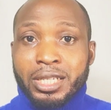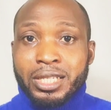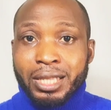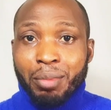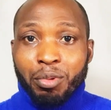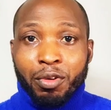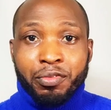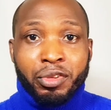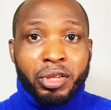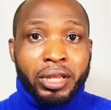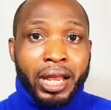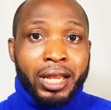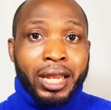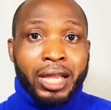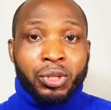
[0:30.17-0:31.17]
is the type of video
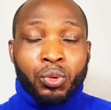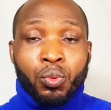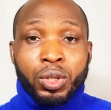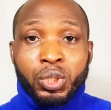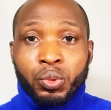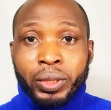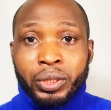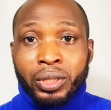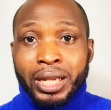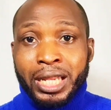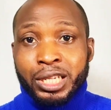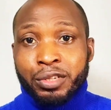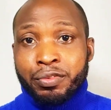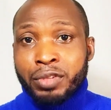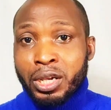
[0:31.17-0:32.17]
that I like to watch, do well to like
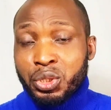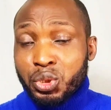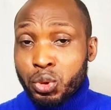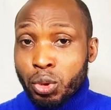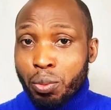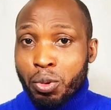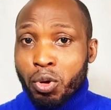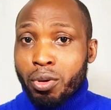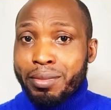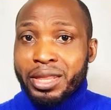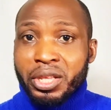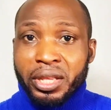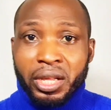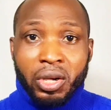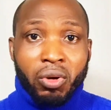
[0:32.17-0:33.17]
this video and also drop your comment
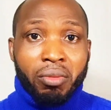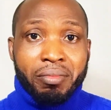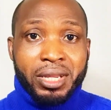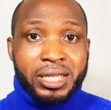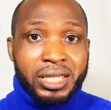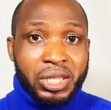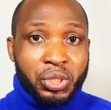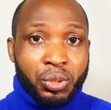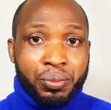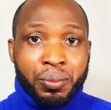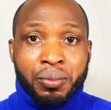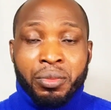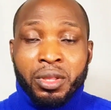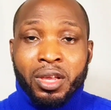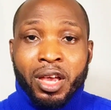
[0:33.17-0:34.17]
at the comment section.
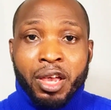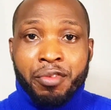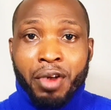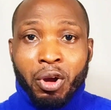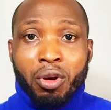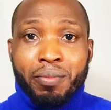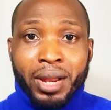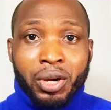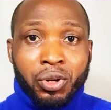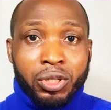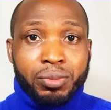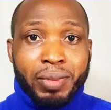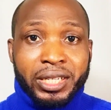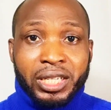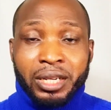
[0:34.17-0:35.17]
If you are coming
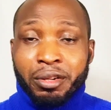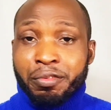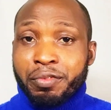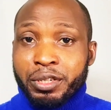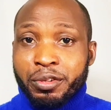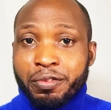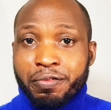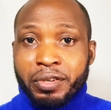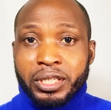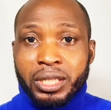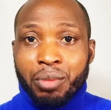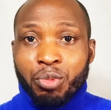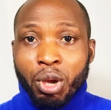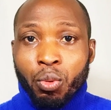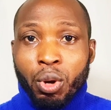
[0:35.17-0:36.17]
across my channel for the first
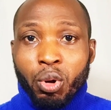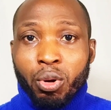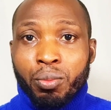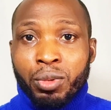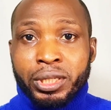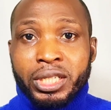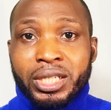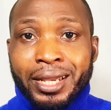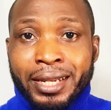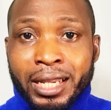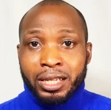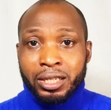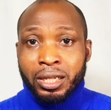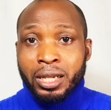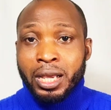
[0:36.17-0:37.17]
time, you are welcome. On this
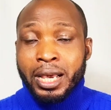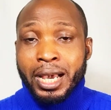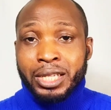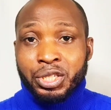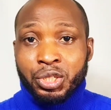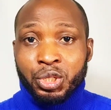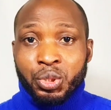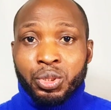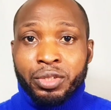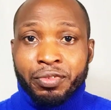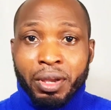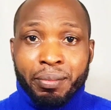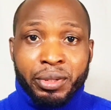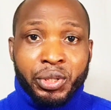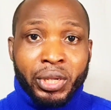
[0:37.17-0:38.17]
channel, I teach you
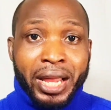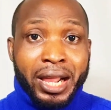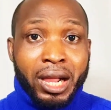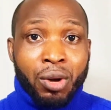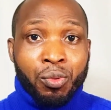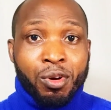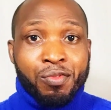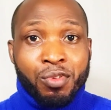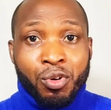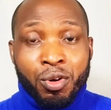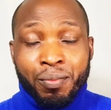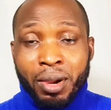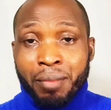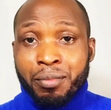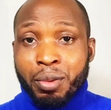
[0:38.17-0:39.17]
different methods like I work from
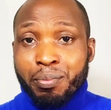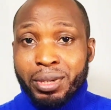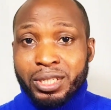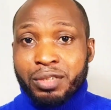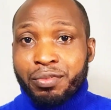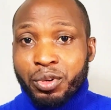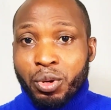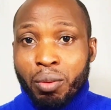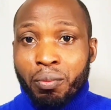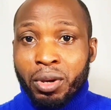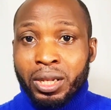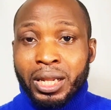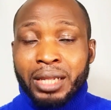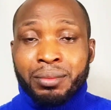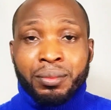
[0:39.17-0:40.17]
home and make passive income
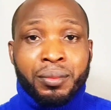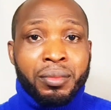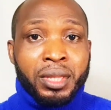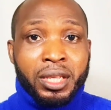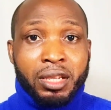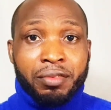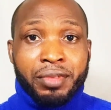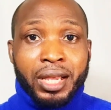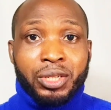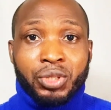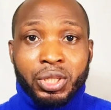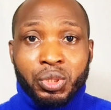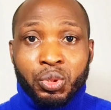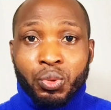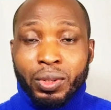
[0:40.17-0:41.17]
online. If you're
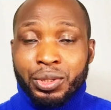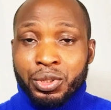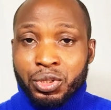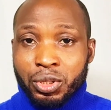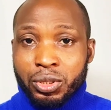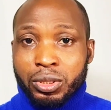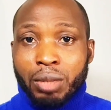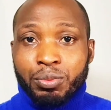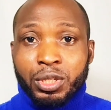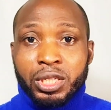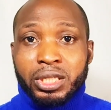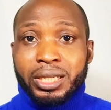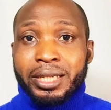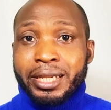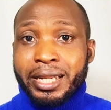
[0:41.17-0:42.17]
interested, do well to subscribe to
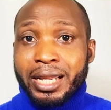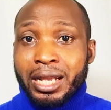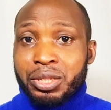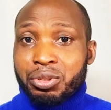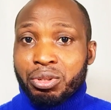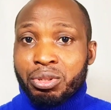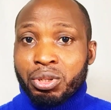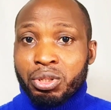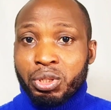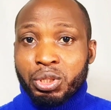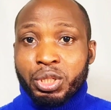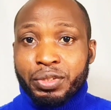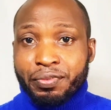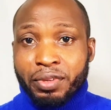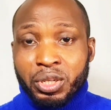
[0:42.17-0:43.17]
this channel and turn on your
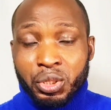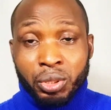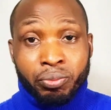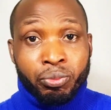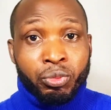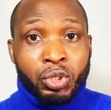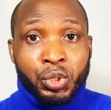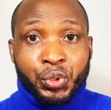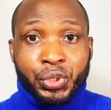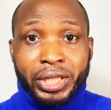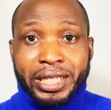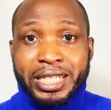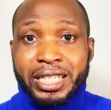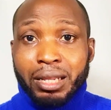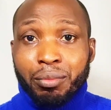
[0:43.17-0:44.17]
notifications, so
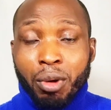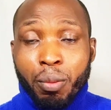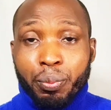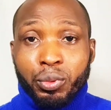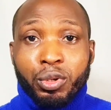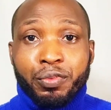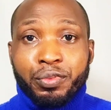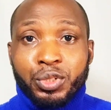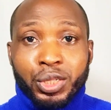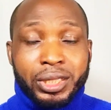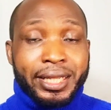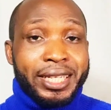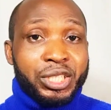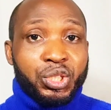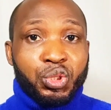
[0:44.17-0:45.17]
that anytime I upload
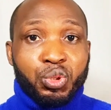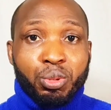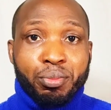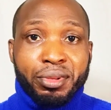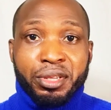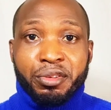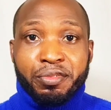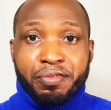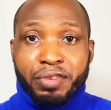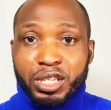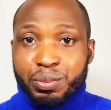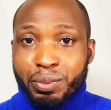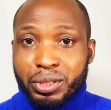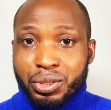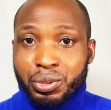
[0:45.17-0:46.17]
videos like this, you will be the
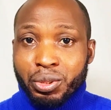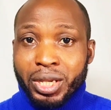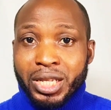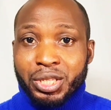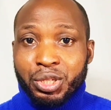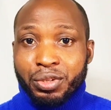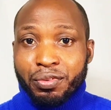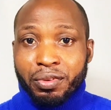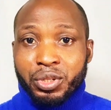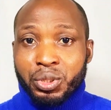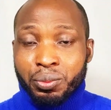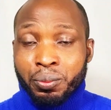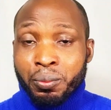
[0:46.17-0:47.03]
first person to get the notification.